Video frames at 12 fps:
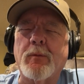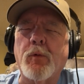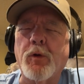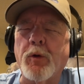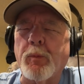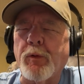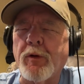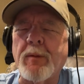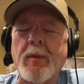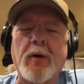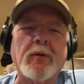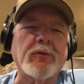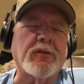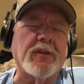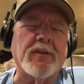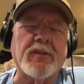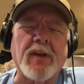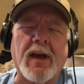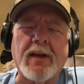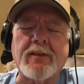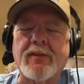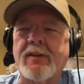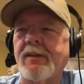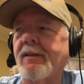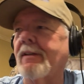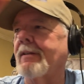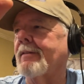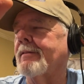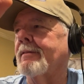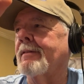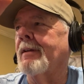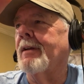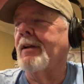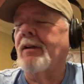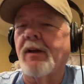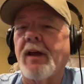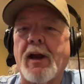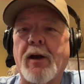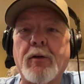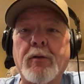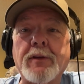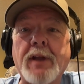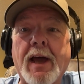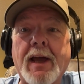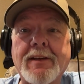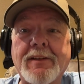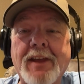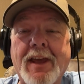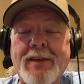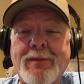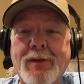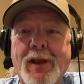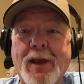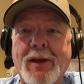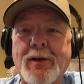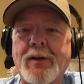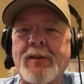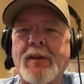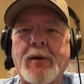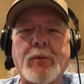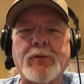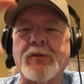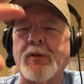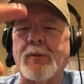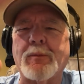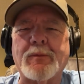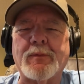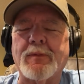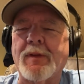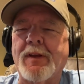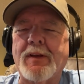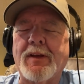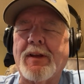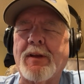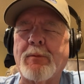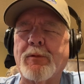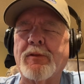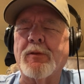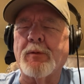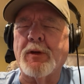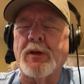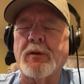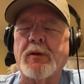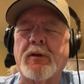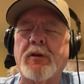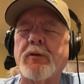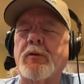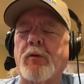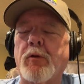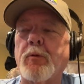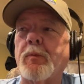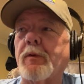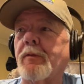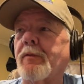Will Primos and Toxie and Harold Knight and David Hale. It was a good group of